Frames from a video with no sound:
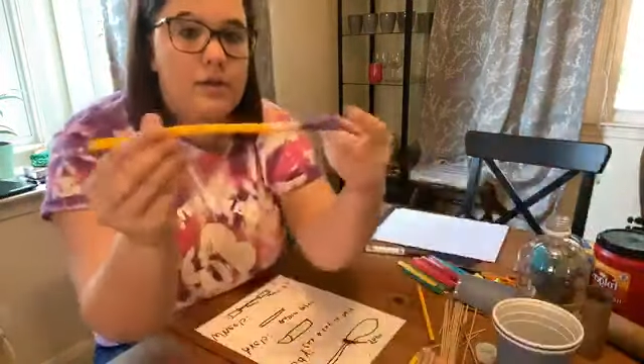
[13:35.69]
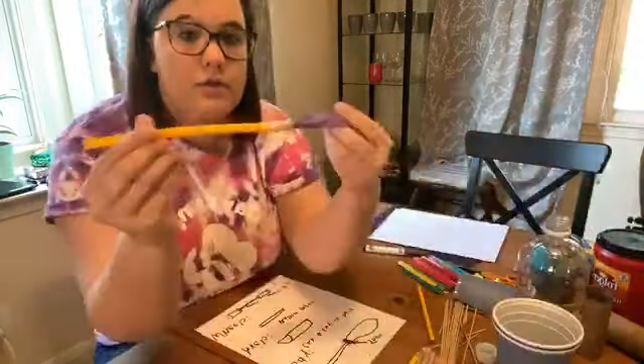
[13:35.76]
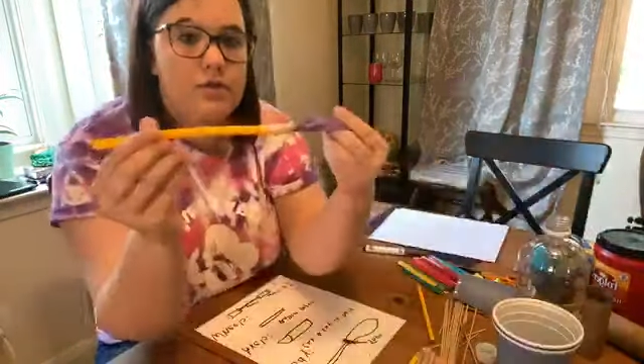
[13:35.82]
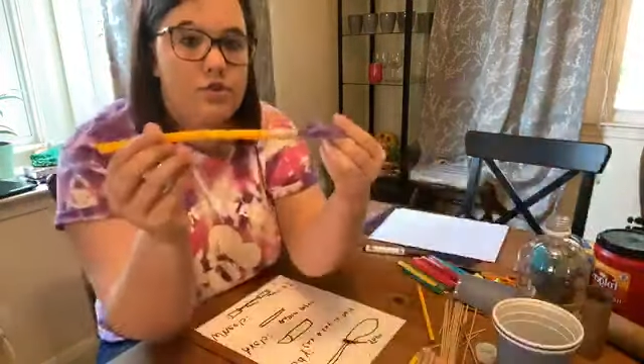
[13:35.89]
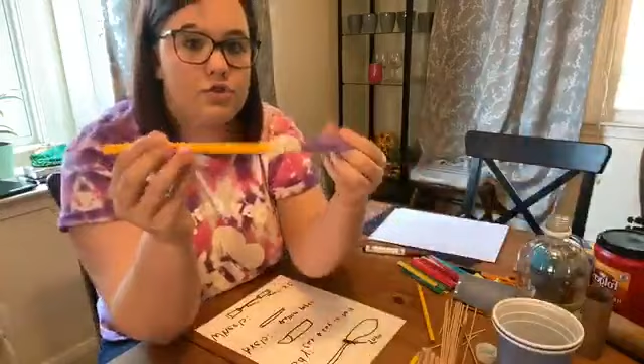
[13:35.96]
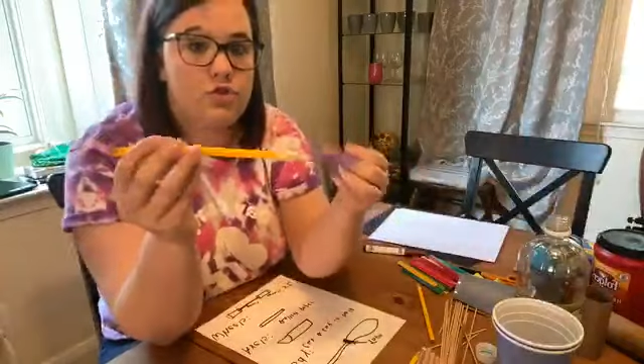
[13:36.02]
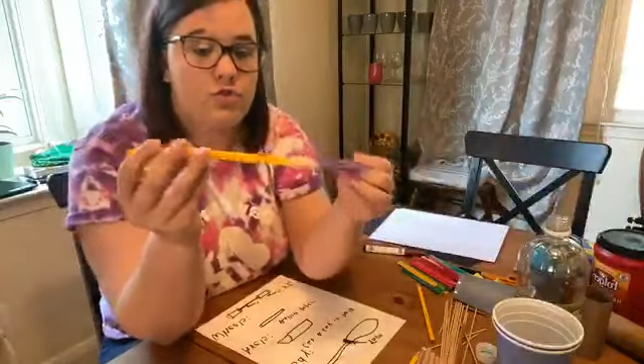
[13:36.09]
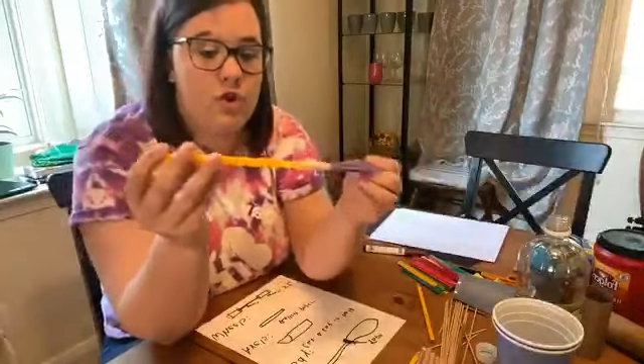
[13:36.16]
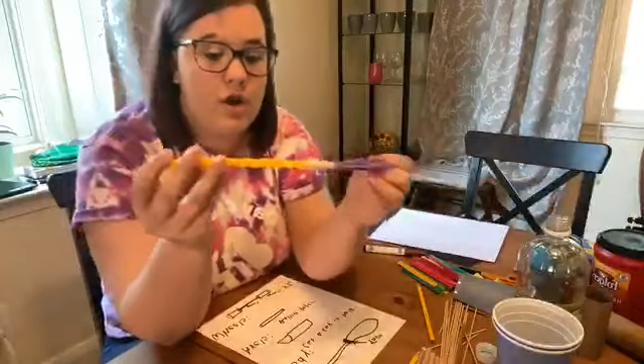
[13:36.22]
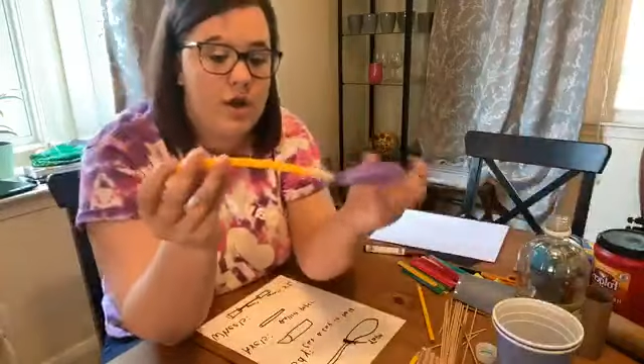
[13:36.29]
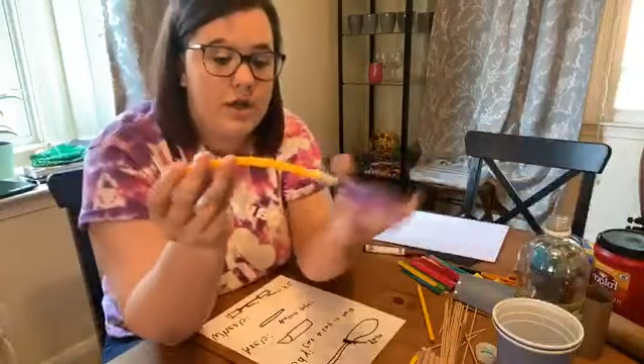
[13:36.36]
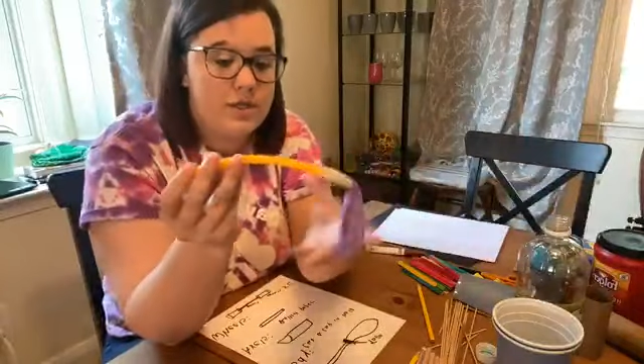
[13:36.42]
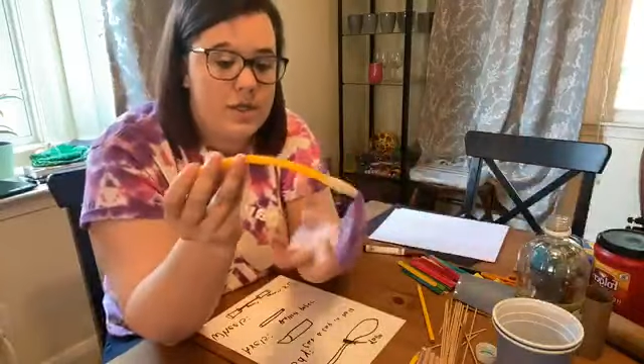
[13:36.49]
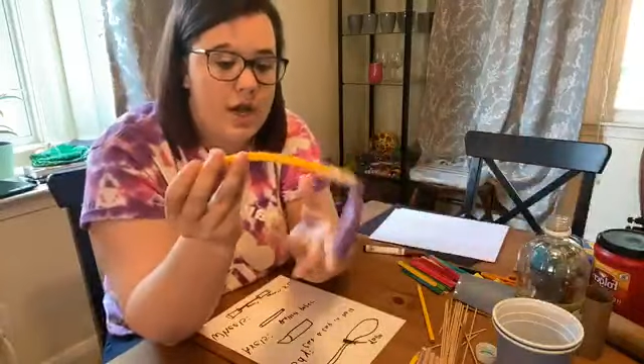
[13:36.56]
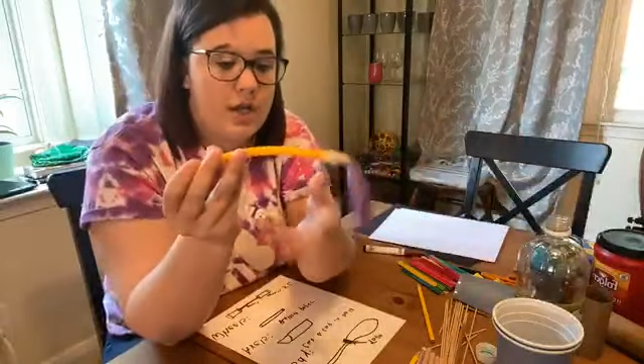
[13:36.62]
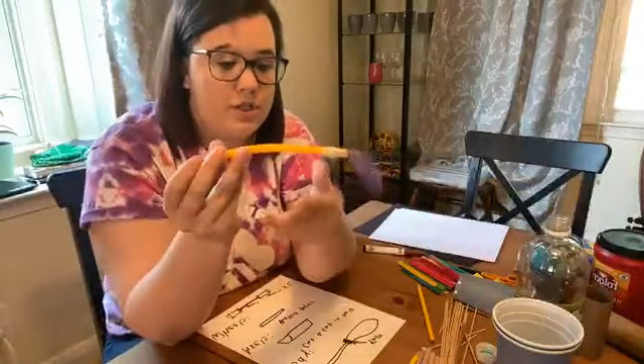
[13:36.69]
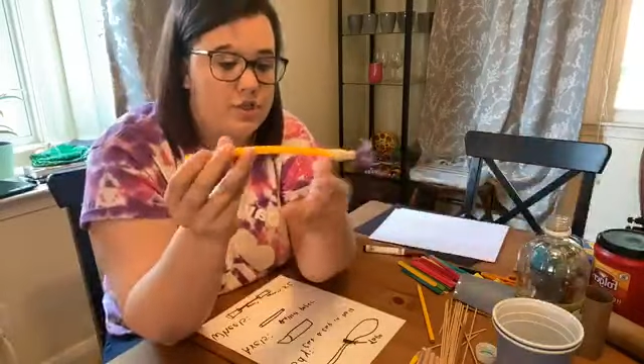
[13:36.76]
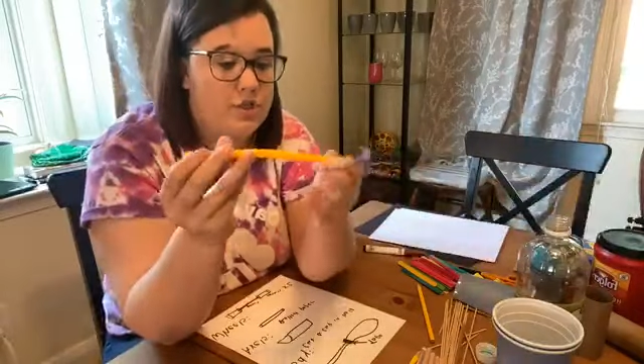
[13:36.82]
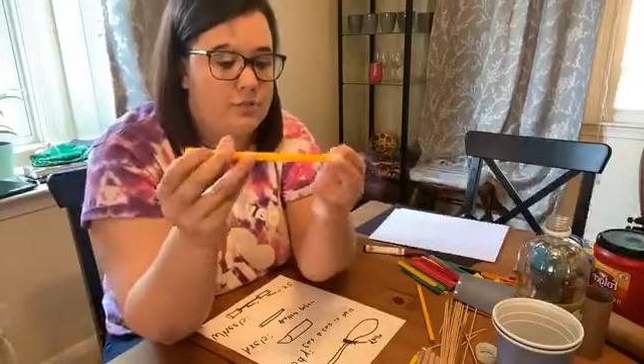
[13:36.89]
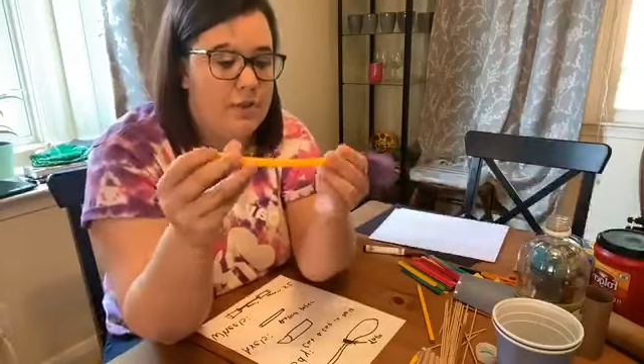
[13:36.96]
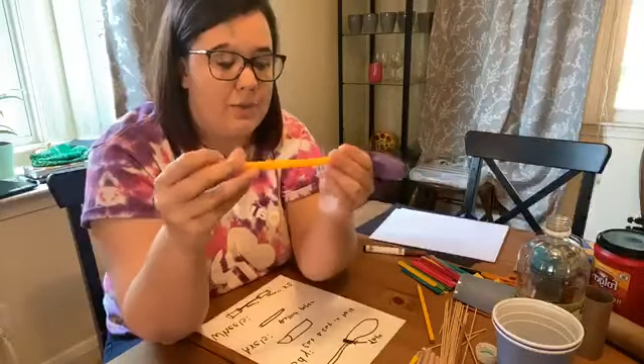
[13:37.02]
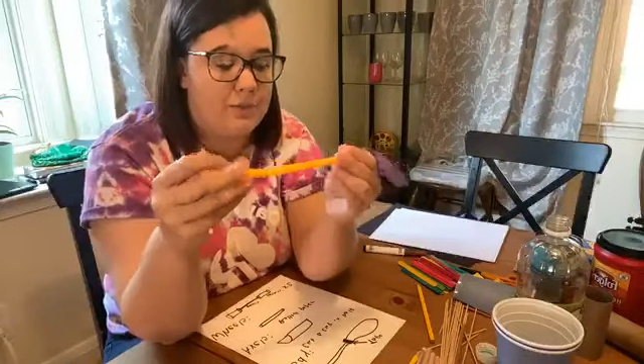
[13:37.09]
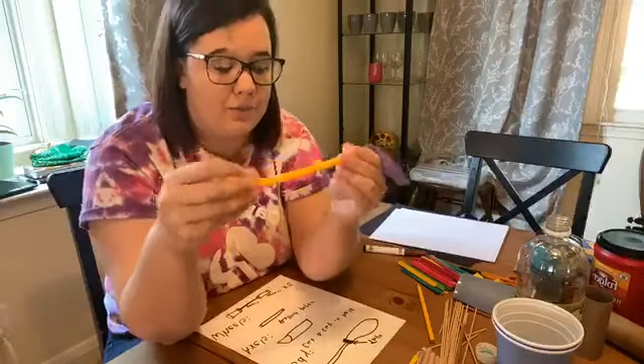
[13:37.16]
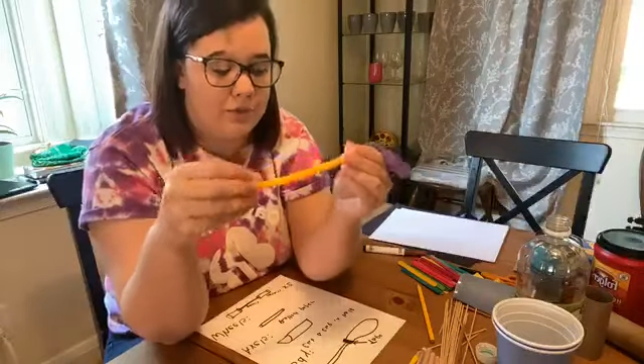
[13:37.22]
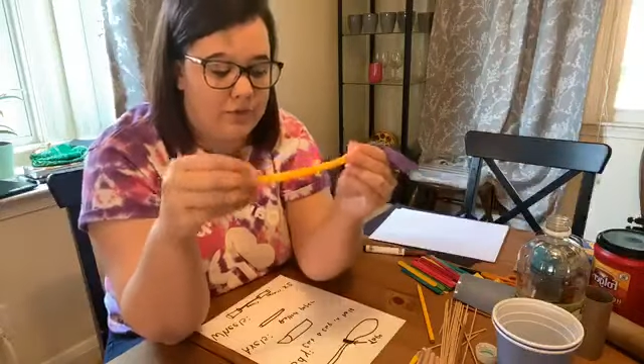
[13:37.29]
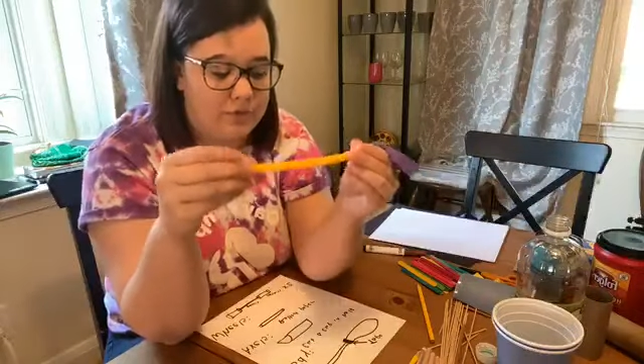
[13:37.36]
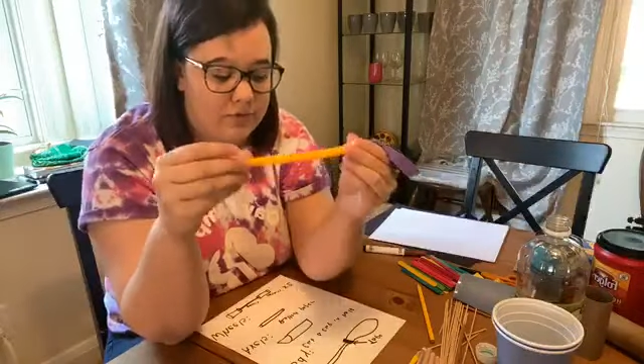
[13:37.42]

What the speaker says: straw attached to my balloon.